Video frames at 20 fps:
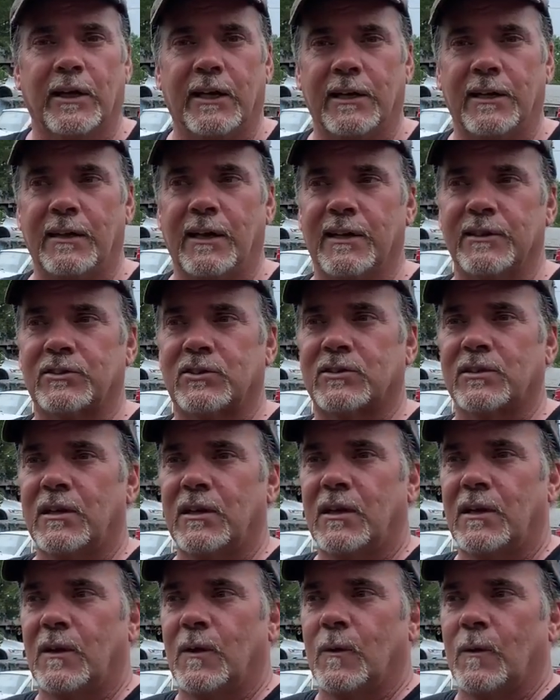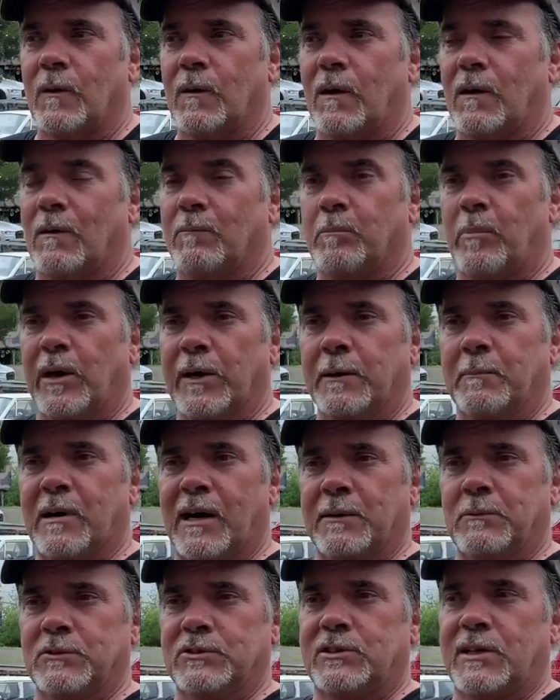It's a buddy of
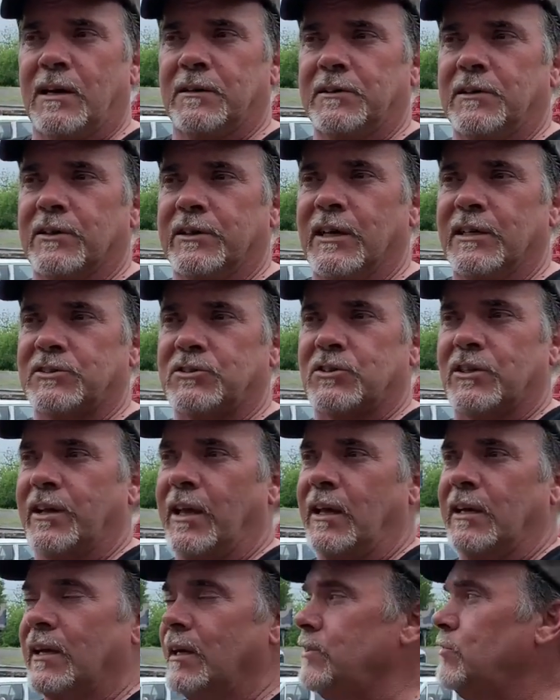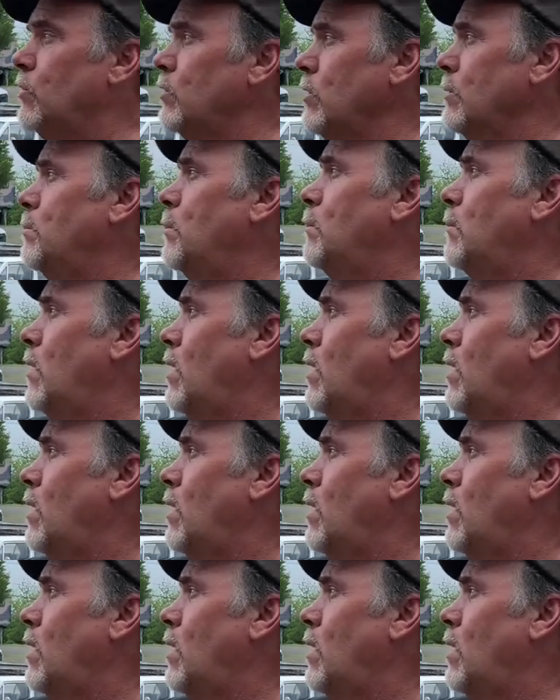mine was down here yesterday, and I told him,